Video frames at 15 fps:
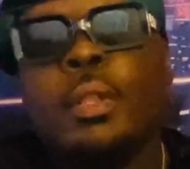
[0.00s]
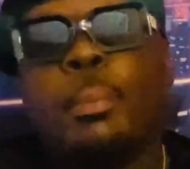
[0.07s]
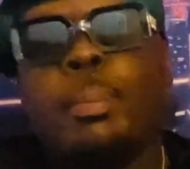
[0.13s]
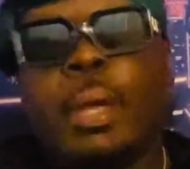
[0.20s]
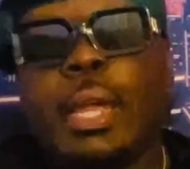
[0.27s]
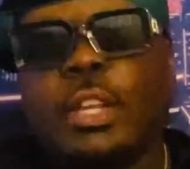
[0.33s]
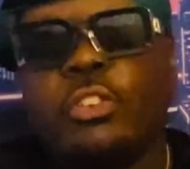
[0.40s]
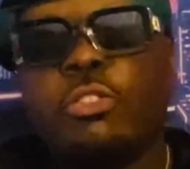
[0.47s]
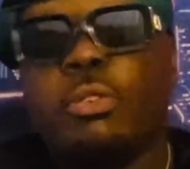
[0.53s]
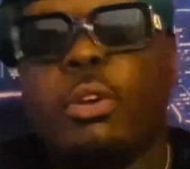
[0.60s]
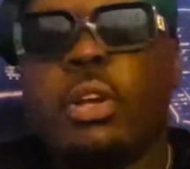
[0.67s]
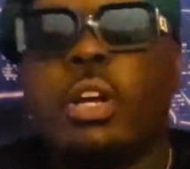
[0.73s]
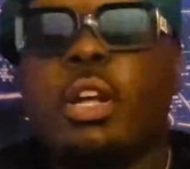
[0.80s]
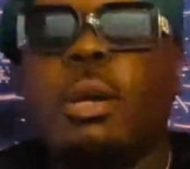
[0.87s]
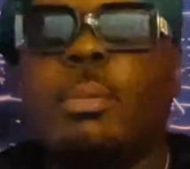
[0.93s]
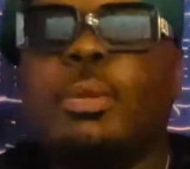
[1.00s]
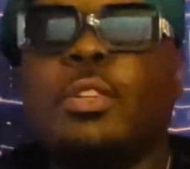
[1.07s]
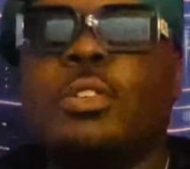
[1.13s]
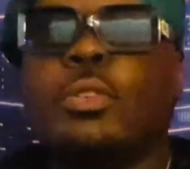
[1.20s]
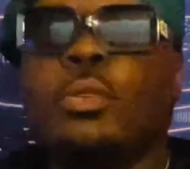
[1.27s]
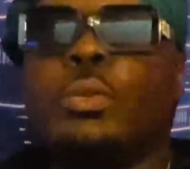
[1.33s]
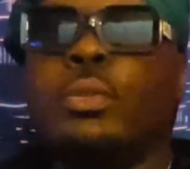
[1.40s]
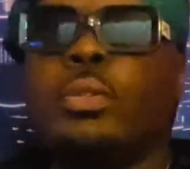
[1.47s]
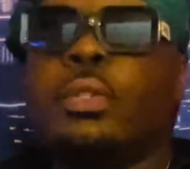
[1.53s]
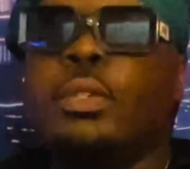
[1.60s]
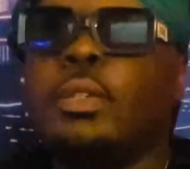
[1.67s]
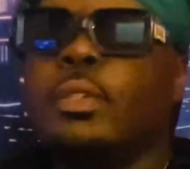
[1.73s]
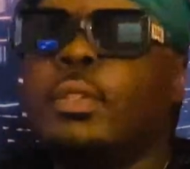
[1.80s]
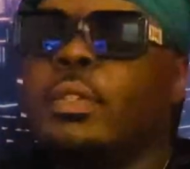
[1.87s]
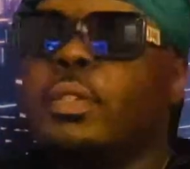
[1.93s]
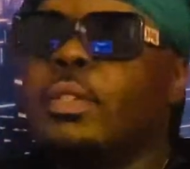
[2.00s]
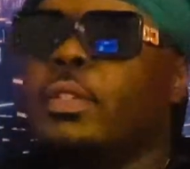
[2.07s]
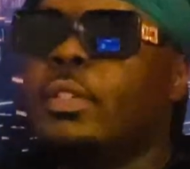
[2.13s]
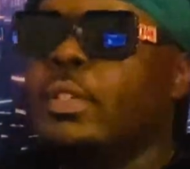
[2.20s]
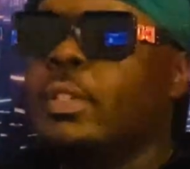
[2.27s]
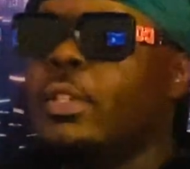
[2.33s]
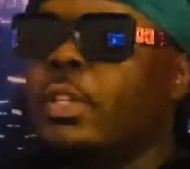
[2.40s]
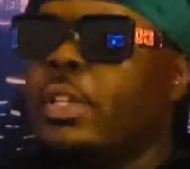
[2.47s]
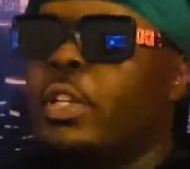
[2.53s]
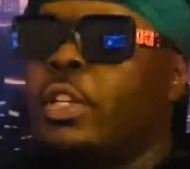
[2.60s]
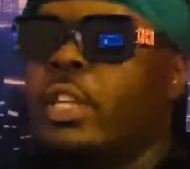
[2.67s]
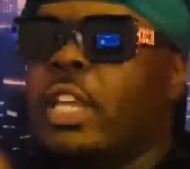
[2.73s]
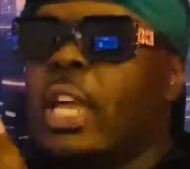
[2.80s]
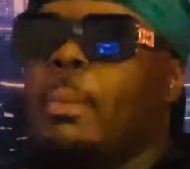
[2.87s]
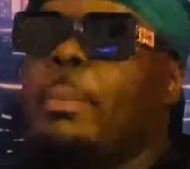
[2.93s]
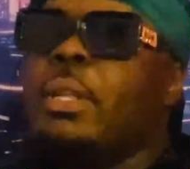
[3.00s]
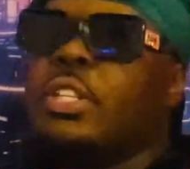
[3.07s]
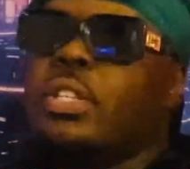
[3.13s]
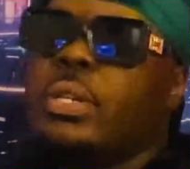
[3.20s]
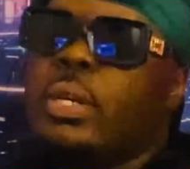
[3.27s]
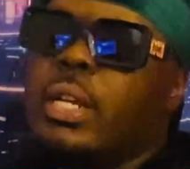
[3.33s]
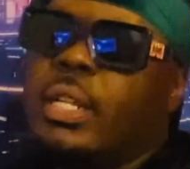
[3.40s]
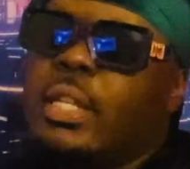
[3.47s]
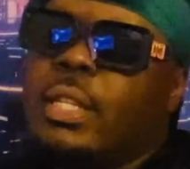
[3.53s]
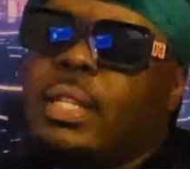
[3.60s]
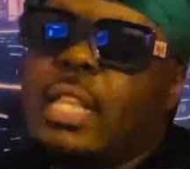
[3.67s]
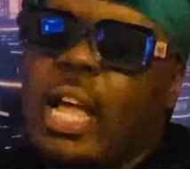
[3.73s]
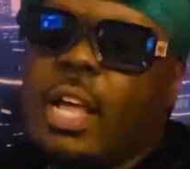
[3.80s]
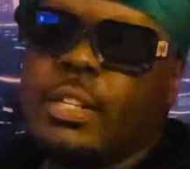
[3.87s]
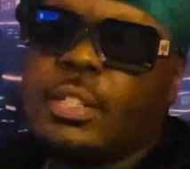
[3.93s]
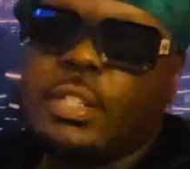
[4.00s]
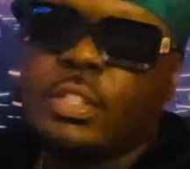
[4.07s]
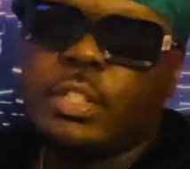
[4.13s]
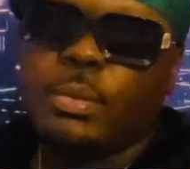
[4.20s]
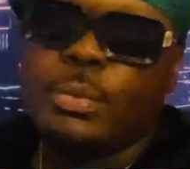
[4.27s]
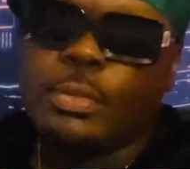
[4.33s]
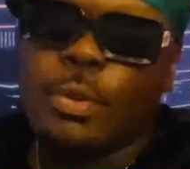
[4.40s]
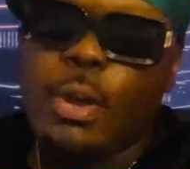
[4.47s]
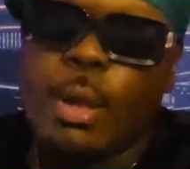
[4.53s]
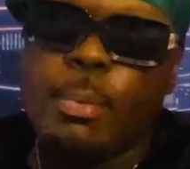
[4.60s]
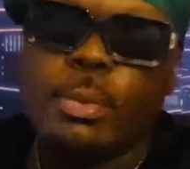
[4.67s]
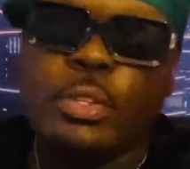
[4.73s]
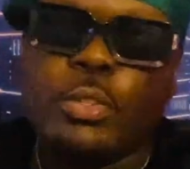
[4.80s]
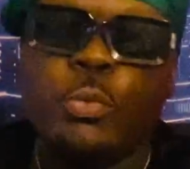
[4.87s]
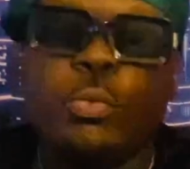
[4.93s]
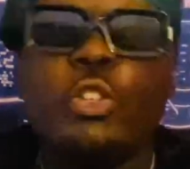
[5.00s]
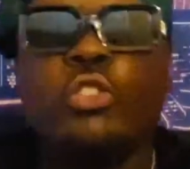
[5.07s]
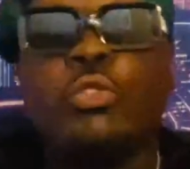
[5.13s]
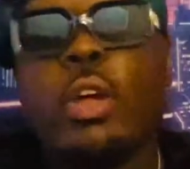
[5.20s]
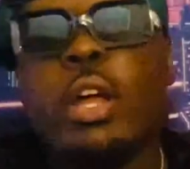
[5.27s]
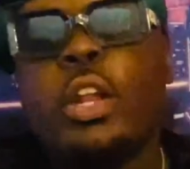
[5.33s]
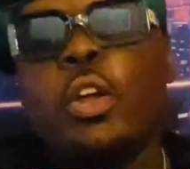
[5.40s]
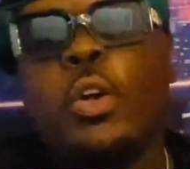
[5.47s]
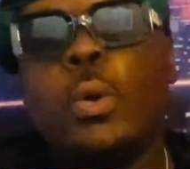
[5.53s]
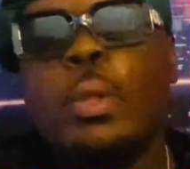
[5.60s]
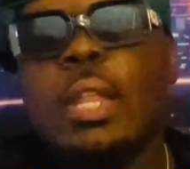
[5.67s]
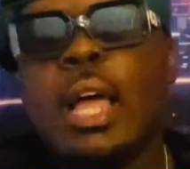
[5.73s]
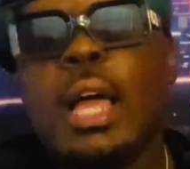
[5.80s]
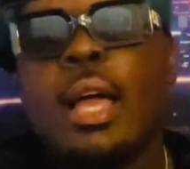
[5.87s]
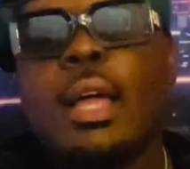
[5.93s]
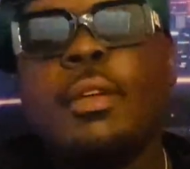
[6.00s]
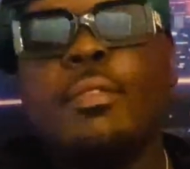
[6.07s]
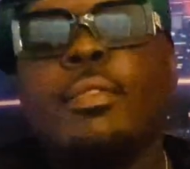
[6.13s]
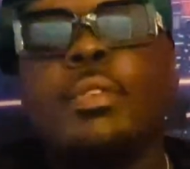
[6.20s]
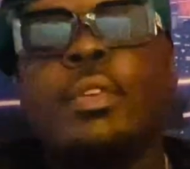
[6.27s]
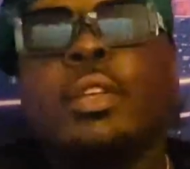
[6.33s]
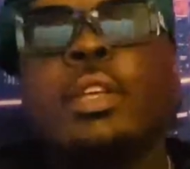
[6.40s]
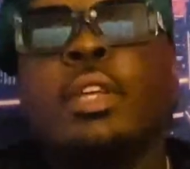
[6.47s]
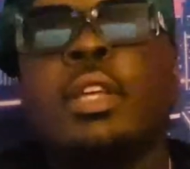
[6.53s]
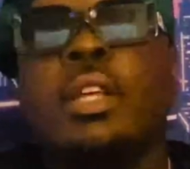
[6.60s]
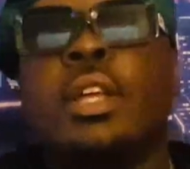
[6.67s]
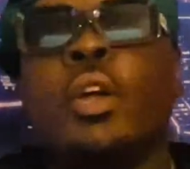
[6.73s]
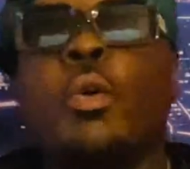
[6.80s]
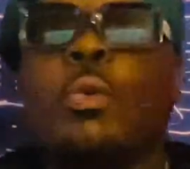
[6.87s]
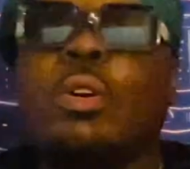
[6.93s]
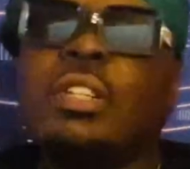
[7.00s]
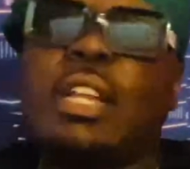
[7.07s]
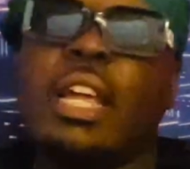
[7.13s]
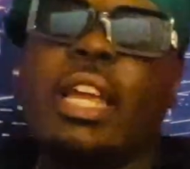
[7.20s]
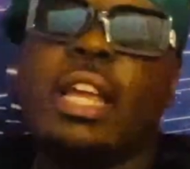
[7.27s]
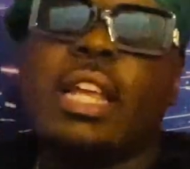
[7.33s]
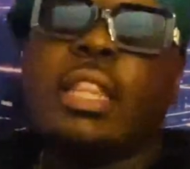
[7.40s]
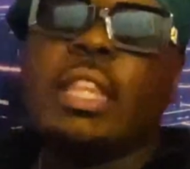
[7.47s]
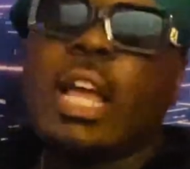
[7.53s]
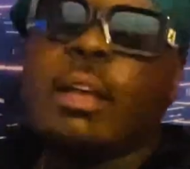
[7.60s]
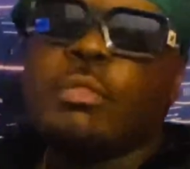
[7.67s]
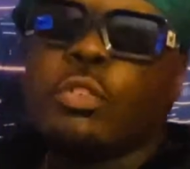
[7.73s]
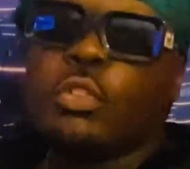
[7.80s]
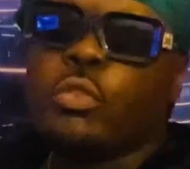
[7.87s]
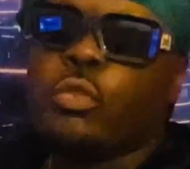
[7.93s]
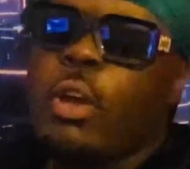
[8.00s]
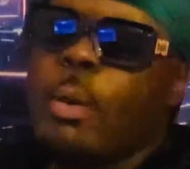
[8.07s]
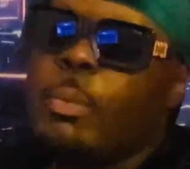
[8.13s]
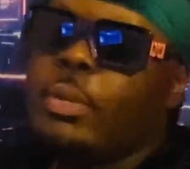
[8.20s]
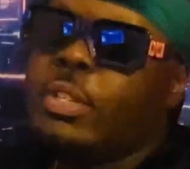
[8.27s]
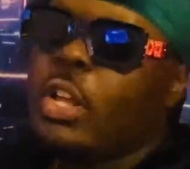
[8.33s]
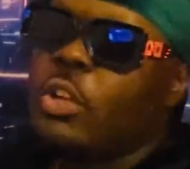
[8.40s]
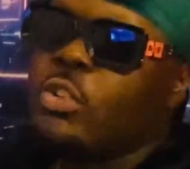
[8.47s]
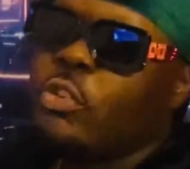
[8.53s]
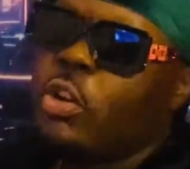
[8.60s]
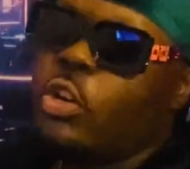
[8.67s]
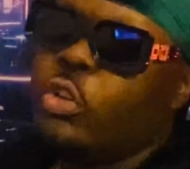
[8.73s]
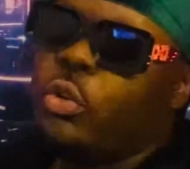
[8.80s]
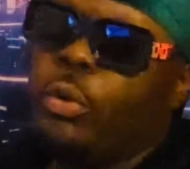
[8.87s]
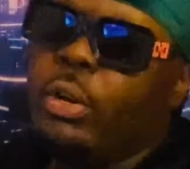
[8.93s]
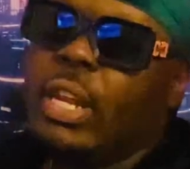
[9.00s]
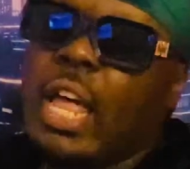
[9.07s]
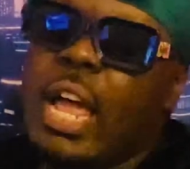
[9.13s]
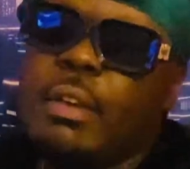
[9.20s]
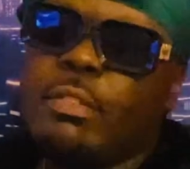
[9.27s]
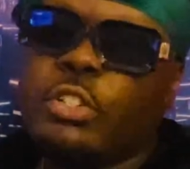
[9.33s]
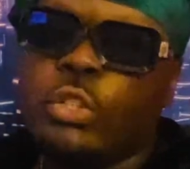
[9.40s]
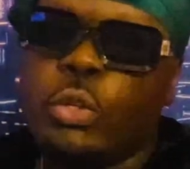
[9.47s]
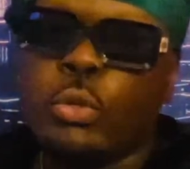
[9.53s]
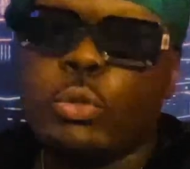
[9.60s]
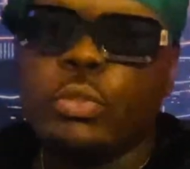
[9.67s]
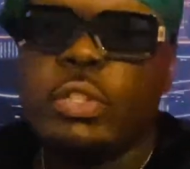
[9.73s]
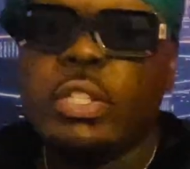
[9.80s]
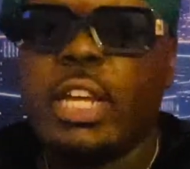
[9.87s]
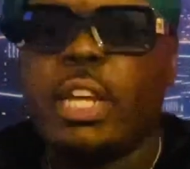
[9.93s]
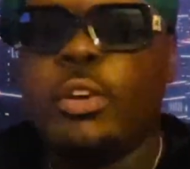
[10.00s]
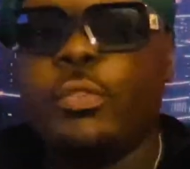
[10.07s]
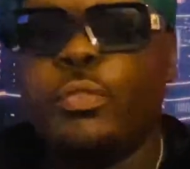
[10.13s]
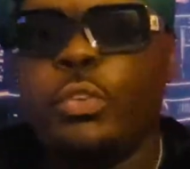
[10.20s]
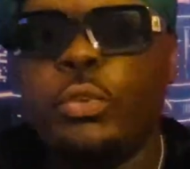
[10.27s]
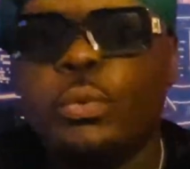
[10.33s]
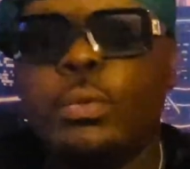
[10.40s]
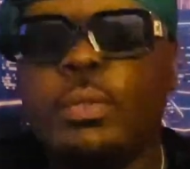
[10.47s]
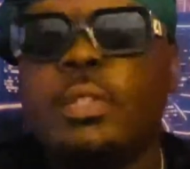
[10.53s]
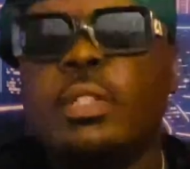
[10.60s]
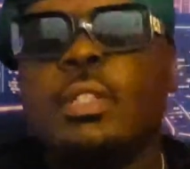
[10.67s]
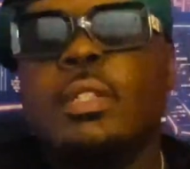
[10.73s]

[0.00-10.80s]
Patreon coming soon. Get me to 1,000 subscribers. We're trying to go live. Once I get 1,000 subscribers, I'll start doing live shows, interviews,